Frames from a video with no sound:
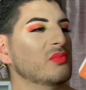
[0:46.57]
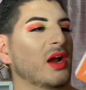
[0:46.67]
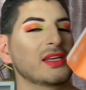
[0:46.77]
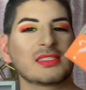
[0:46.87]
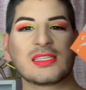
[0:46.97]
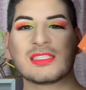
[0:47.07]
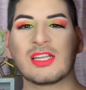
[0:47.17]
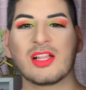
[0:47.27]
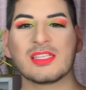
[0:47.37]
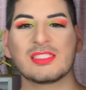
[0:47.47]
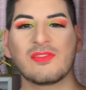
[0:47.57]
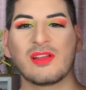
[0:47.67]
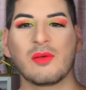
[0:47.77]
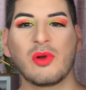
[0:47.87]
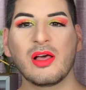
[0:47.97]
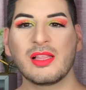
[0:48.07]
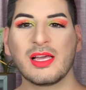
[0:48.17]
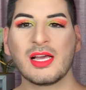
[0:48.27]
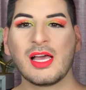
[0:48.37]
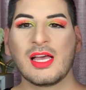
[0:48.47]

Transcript: prices and all that stuff, and I'll probably like